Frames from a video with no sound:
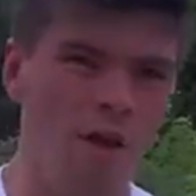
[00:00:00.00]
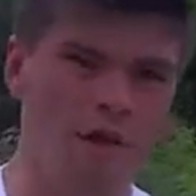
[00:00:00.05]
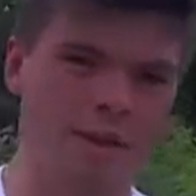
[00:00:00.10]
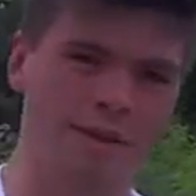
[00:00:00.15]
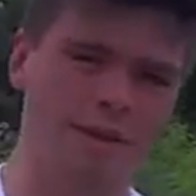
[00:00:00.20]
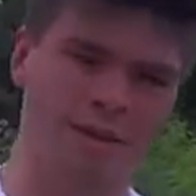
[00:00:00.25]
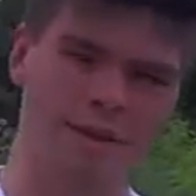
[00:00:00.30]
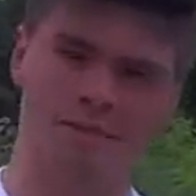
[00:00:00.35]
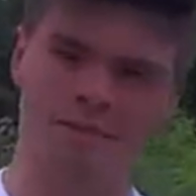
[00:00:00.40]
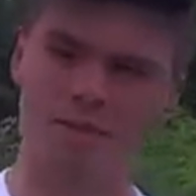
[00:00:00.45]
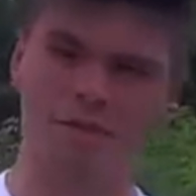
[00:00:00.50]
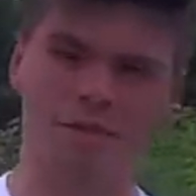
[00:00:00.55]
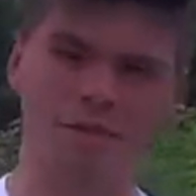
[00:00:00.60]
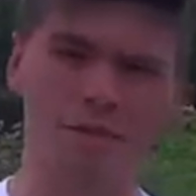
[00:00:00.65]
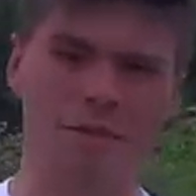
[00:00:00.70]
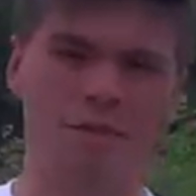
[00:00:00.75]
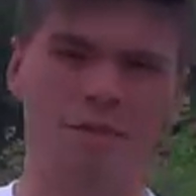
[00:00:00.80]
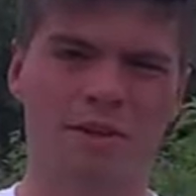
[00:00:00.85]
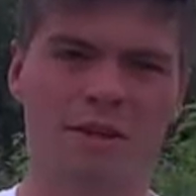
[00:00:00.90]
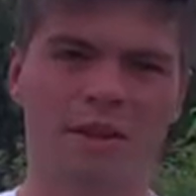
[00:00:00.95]
And I'm
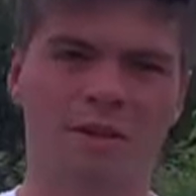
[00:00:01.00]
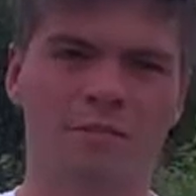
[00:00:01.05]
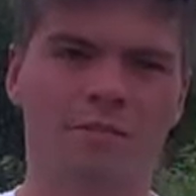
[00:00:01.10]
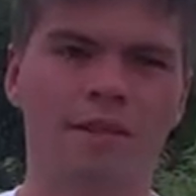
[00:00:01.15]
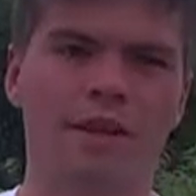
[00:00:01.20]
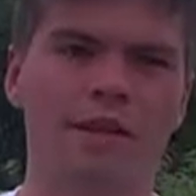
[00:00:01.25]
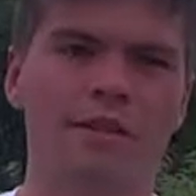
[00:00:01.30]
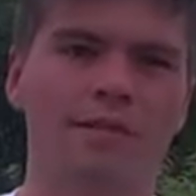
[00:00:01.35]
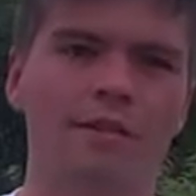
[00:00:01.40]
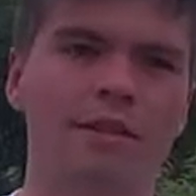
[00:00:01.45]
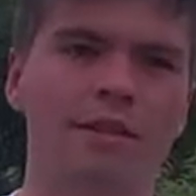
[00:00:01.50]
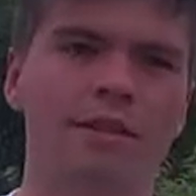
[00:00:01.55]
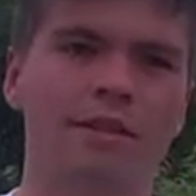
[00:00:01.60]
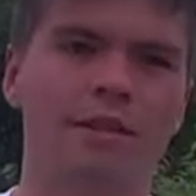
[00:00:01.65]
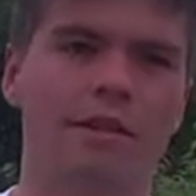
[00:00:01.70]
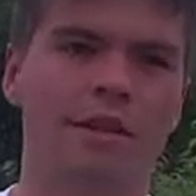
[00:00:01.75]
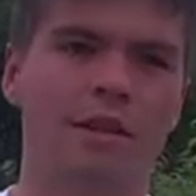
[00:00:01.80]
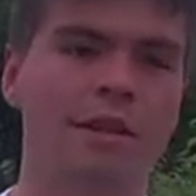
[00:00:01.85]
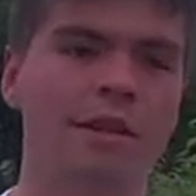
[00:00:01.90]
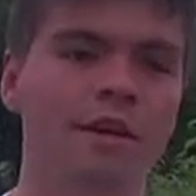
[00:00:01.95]
super out of breath because